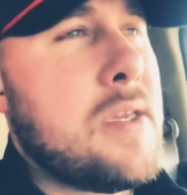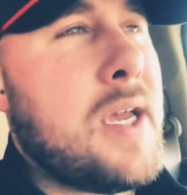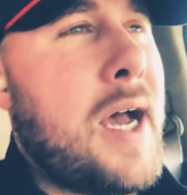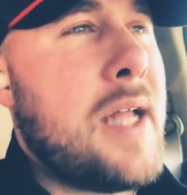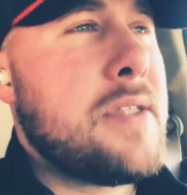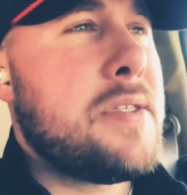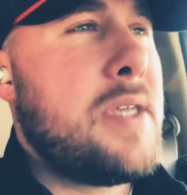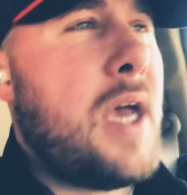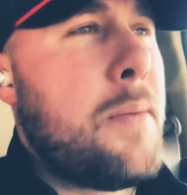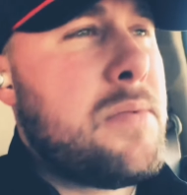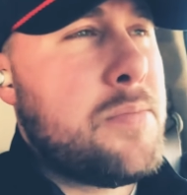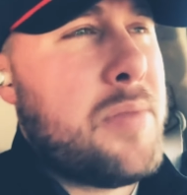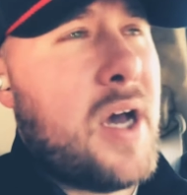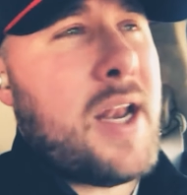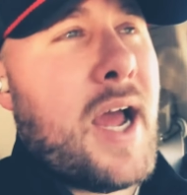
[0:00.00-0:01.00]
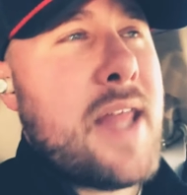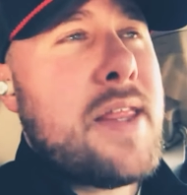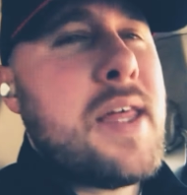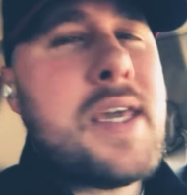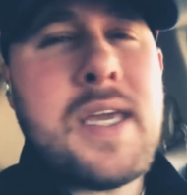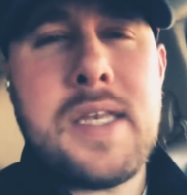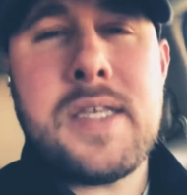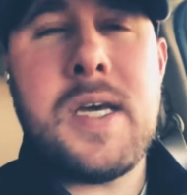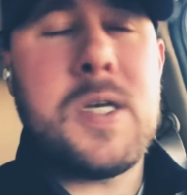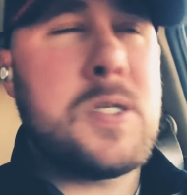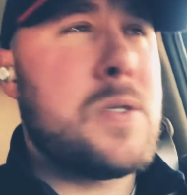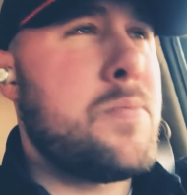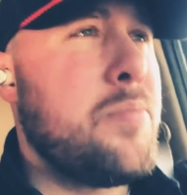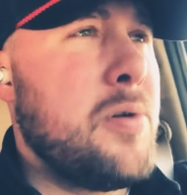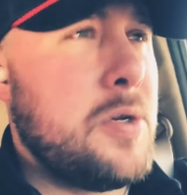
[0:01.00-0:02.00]
concept, but I think it
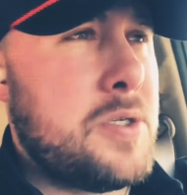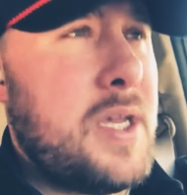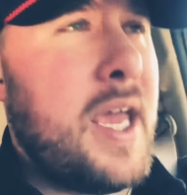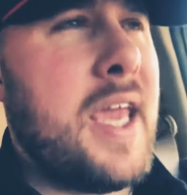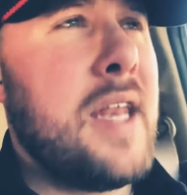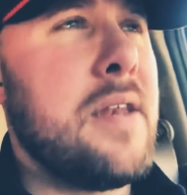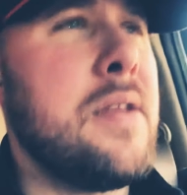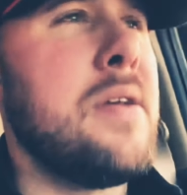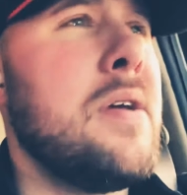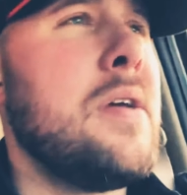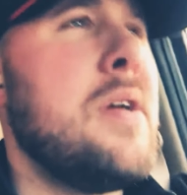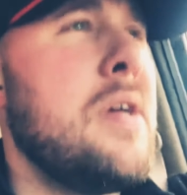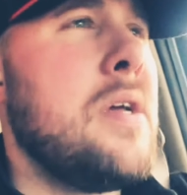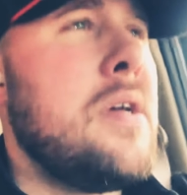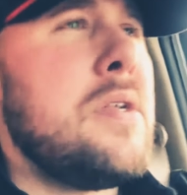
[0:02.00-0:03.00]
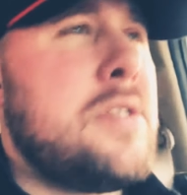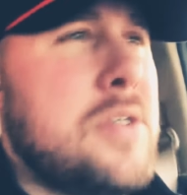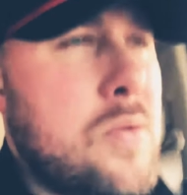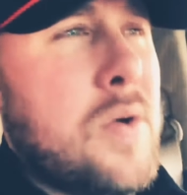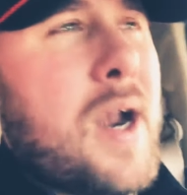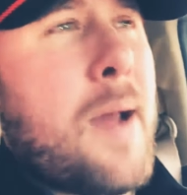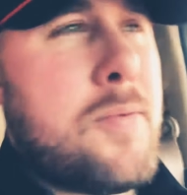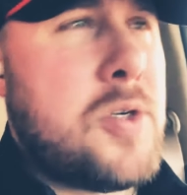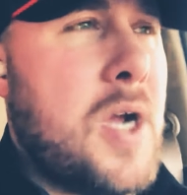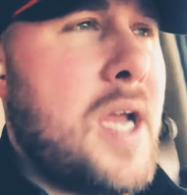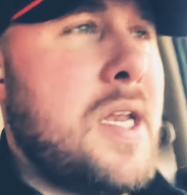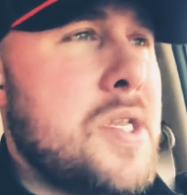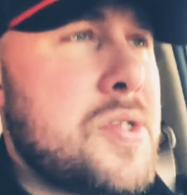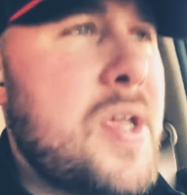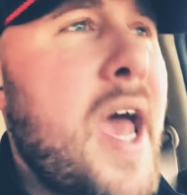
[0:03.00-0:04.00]
does pertain to what I'm
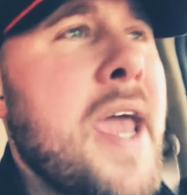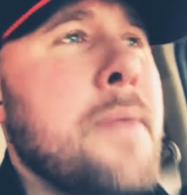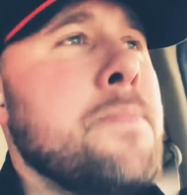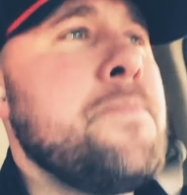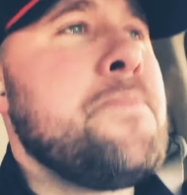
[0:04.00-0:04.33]
trying to say.